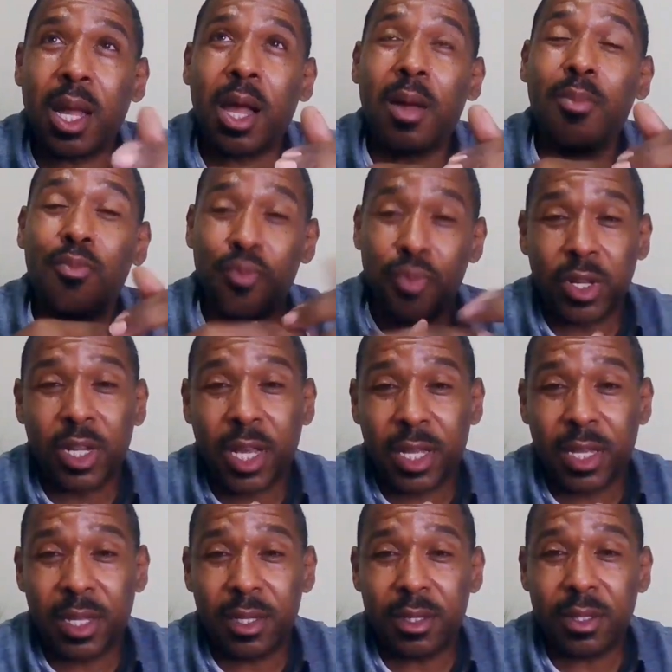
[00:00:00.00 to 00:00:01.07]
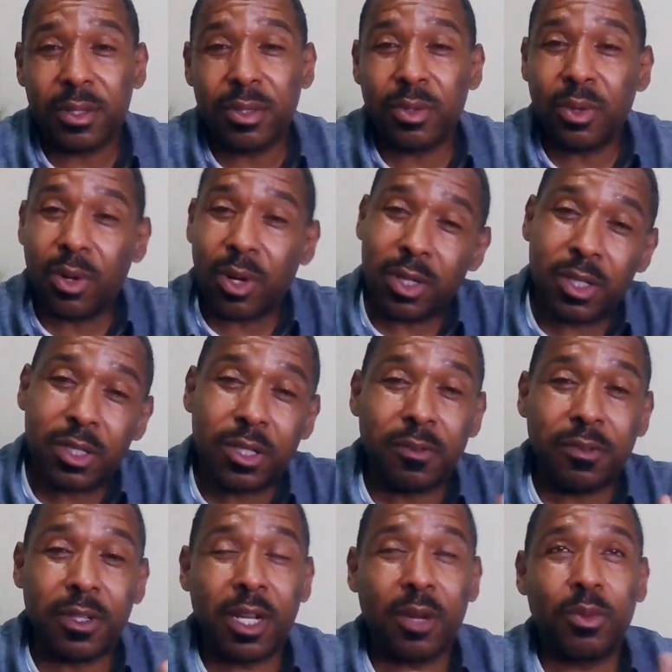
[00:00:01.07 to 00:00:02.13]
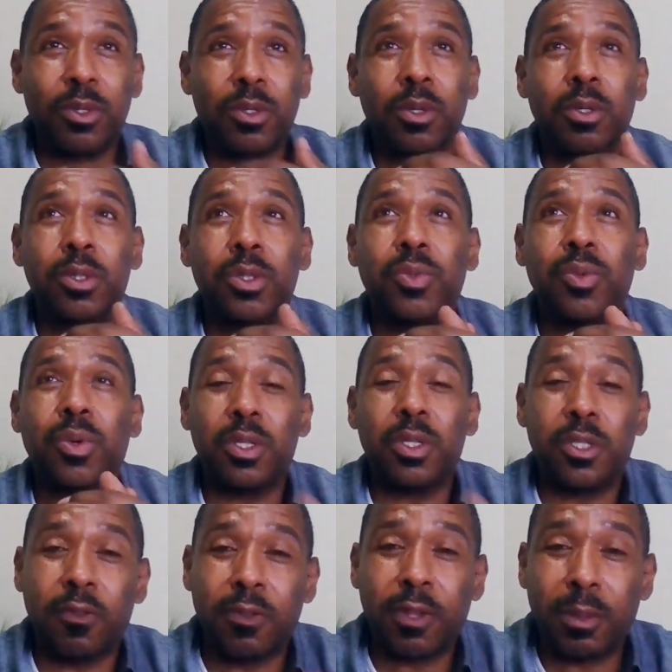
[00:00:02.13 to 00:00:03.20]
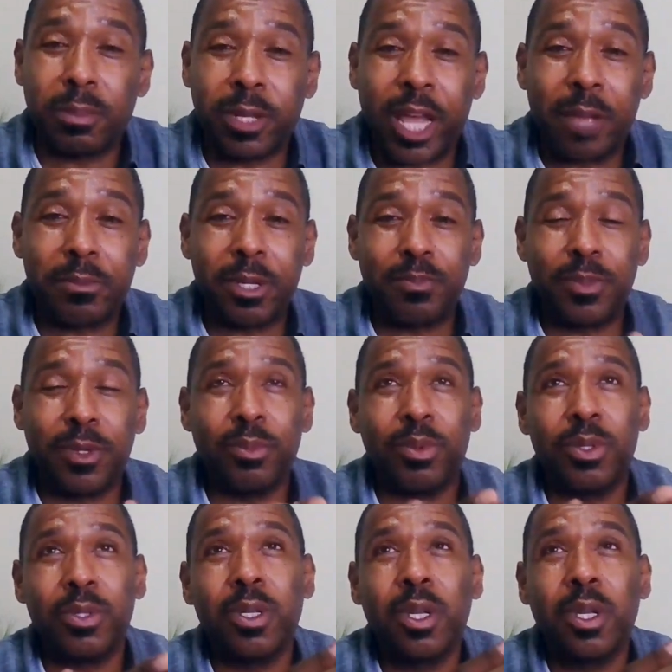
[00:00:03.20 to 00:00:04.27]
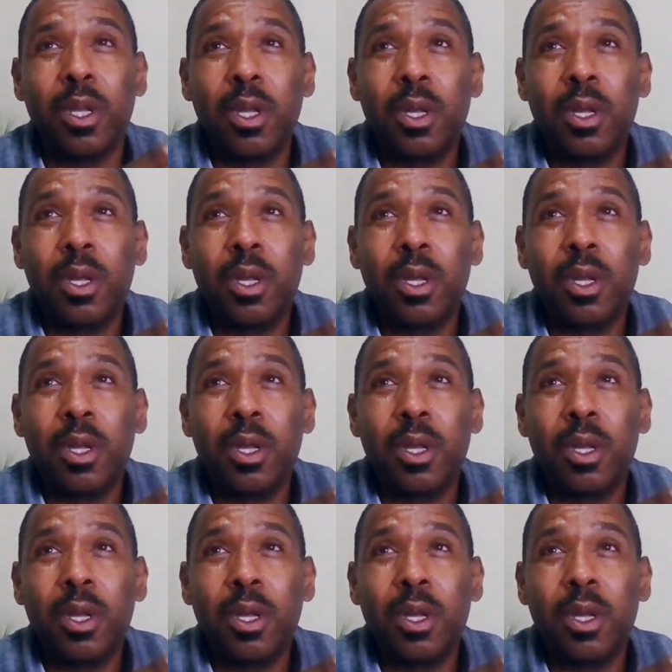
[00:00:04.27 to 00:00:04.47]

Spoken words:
relate to all the stuff that I was going through, all the stuff that black people was